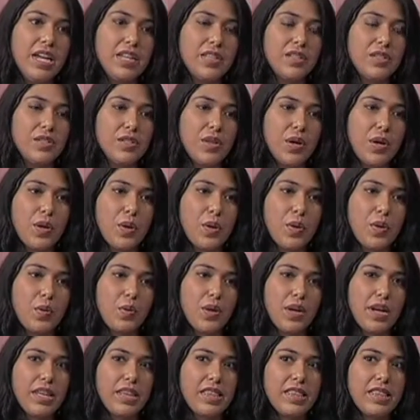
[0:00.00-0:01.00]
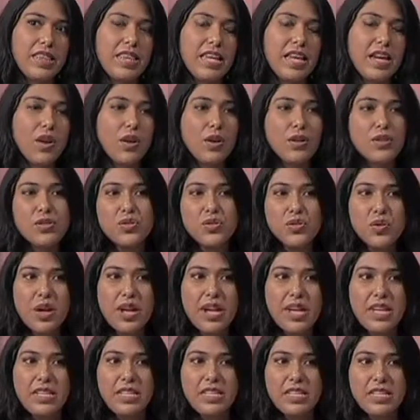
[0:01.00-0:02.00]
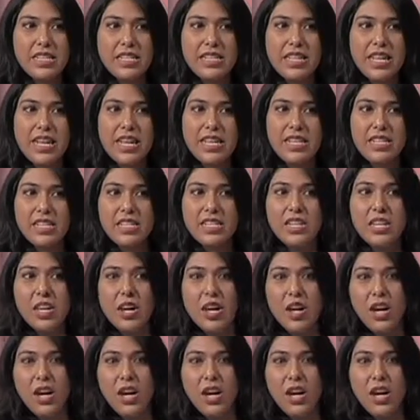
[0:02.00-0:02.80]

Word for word: So they are trying to get